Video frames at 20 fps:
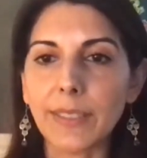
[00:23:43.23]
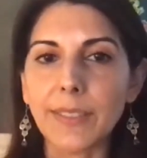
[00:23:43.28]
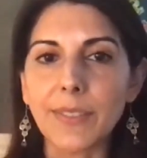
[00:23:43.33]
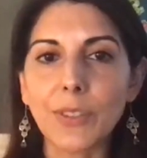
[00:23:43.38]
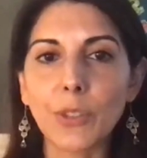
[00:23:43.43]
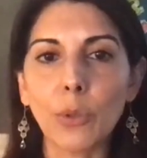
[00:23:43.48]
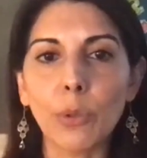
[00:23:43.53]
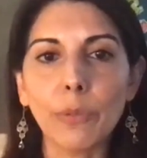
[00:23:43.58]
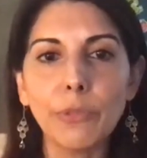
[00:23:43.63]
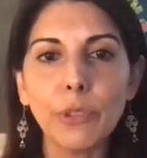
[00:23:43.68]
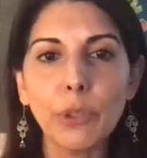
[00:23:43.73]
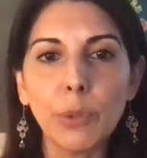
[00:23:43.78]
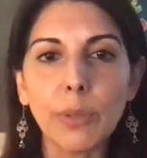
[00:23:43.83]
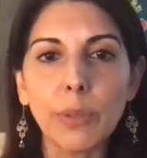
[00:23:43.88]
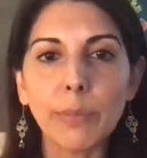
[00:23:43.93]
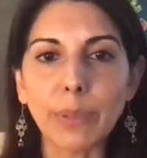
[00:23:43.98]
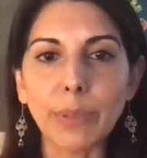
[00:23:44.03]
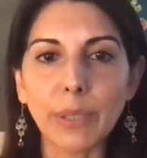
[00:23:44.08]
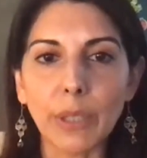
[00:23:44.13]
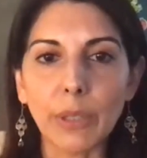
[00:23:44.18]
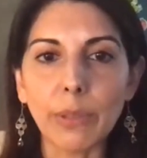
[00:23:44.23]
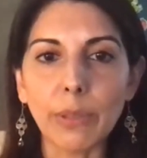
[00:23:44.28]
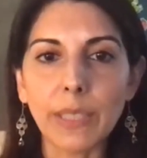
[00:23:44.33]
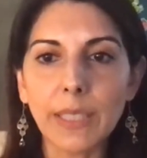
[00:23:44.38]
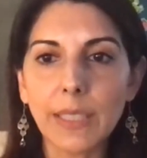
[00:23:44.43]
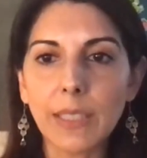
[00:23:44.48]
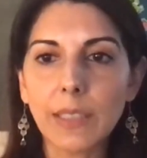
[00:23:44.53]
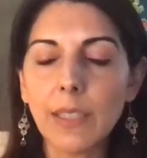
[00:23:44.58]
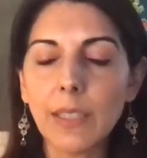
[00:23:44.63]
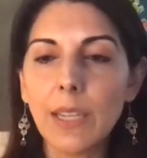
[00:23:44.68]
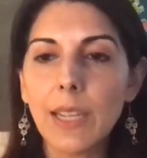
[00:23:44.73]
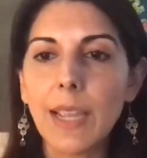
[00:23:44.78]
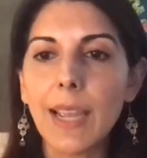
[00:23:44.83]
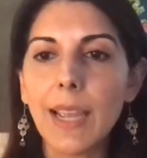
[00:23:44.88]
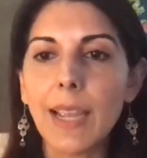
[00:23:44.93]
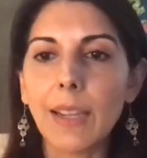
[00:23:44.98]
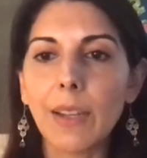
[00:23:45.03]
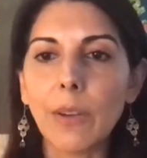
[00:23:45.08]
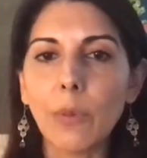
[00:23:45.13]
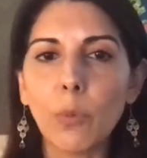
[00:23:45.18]
So if you are bloating
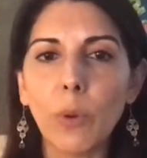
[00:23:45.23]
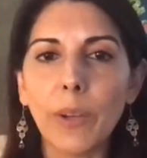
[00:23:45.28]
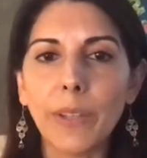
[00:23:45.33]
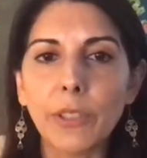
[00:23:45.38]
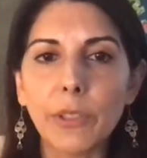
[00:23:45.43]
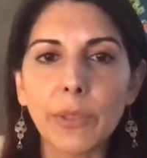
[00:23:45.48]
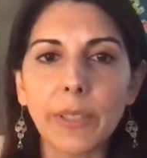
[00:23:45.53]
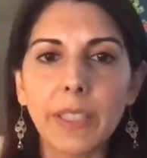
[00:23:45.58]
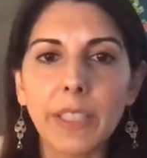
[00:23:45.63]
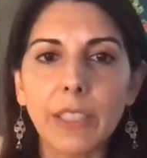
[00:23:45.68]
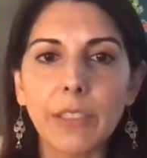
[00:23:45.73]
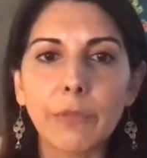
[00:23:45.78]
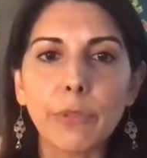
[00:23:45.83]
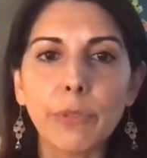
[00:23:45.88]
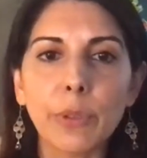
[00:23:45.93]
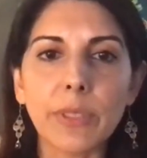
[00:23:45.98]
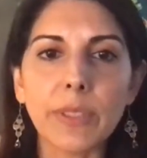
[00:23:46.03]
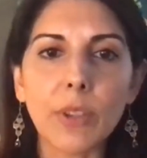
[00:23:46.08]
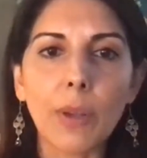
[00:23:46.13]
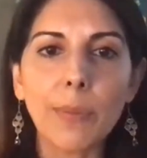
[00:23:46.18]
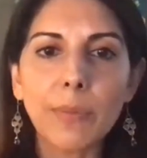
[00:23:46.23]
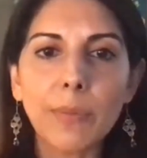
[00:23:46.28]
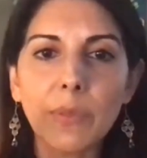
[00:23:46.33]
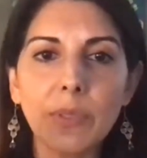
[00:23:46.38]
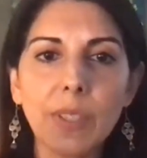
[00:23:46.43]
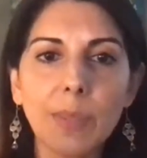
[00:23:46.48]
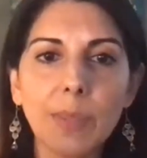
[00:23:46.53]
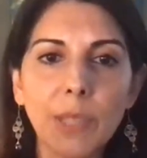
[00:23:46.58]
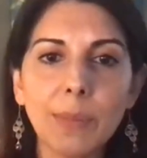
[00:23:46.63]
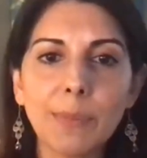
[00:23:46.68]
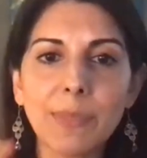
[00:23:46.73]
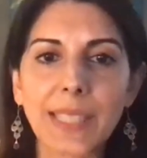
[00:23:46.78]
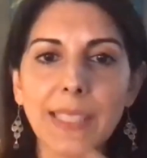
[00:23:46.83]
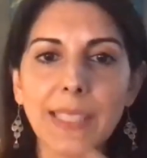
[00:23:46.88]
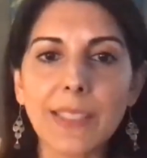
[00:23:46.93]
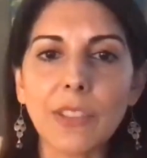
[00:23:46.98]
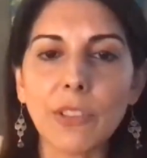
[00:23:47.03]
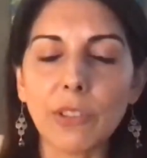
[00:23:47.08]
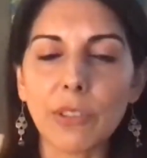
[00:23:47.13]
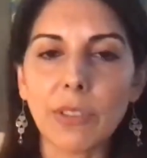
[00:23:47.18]
when you're eating fruit, it's sometimes
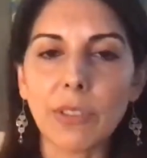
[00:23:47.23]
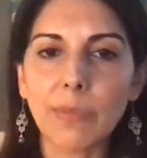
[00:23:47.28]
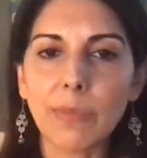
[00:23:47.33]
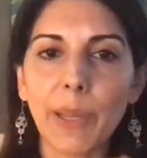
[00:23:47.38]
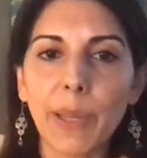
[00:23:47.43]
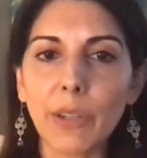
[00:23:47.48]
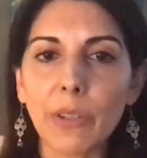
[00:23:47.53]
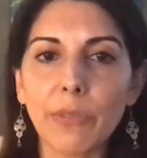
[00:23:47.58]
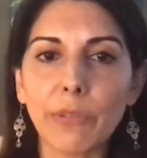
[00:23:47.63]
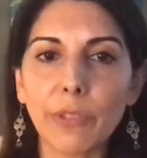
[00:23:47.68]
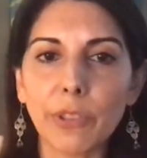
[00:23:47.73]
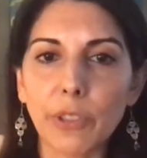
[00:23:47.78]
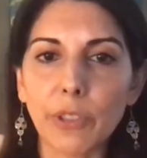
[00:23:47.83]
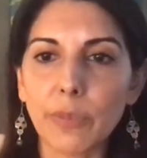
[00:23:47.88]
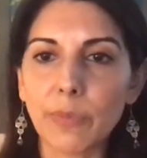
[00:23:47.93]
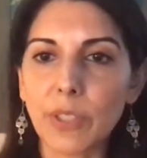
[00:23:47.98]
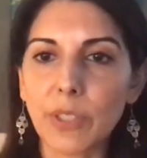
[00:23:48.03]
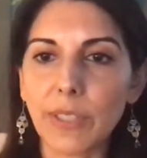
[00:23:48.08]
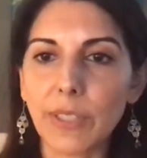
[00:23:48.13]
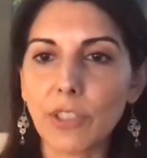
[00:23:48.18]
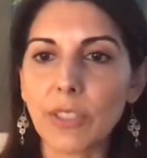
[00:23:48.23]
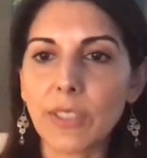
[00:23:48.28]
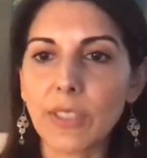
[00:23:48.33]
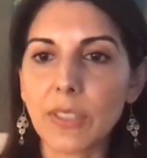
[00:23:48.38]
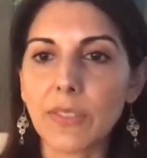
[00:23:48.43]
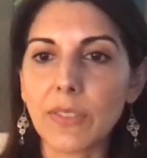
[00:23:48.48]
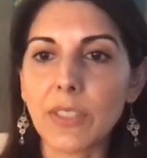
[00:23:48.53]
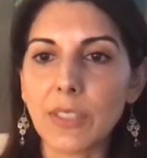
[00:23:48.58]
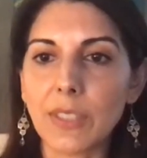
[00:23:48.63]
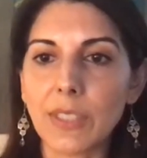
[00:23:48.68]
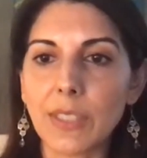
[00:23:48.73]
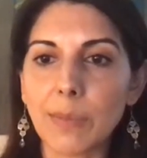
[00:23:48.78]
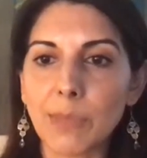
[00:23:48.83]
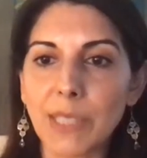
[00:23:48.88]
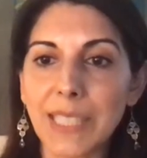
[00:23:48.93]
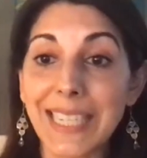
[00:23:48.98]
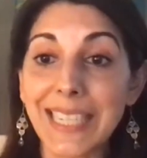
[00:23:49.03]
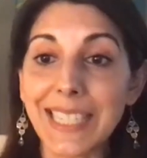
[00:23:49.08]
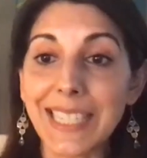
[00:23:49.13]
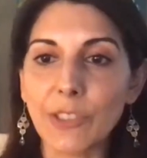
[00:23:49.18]
better for your digestive system to
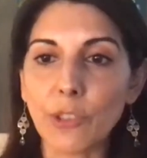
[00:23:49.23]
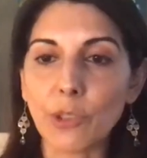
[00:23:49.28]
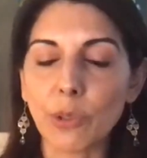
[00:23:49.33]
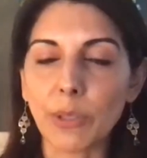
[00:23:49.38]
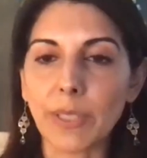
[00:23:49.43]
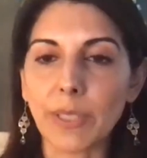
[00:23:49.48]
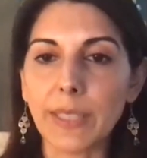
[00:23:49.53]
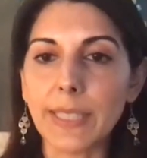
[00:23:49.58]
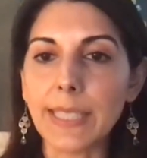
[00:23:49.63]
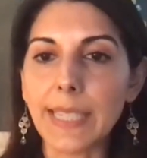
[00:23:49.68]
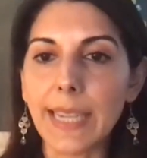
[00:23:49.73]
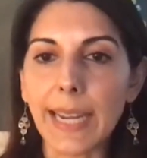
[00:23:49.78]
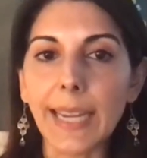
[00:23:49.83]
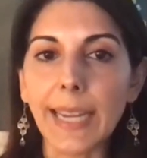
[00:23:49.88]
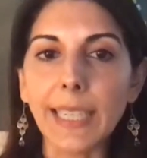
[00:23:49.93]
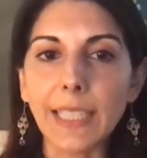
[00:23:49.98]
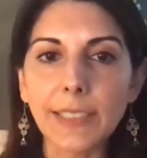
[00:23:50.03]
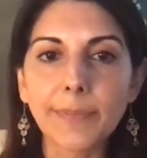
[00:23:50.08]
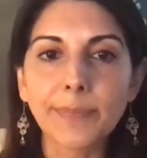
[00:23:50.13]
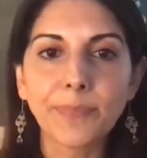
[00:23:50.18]
eat it during the day.